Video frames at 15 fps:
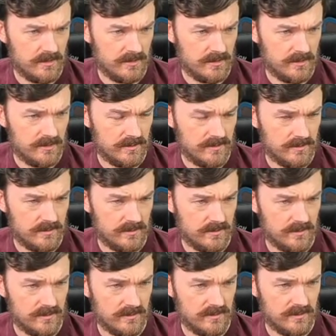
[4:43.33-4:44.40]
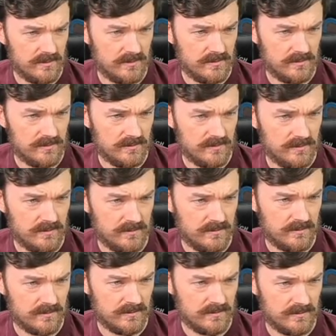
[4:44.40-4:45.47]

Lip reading: Nothing is said.